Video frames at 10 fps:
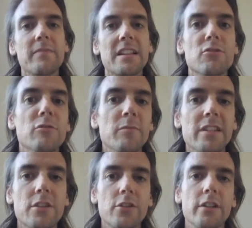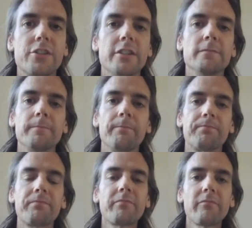That's normally the structure.
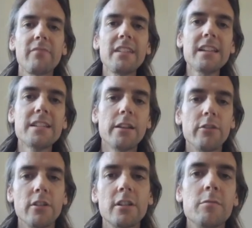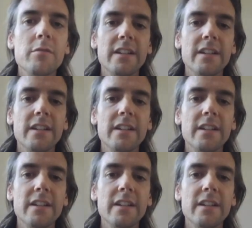So we've got a couple of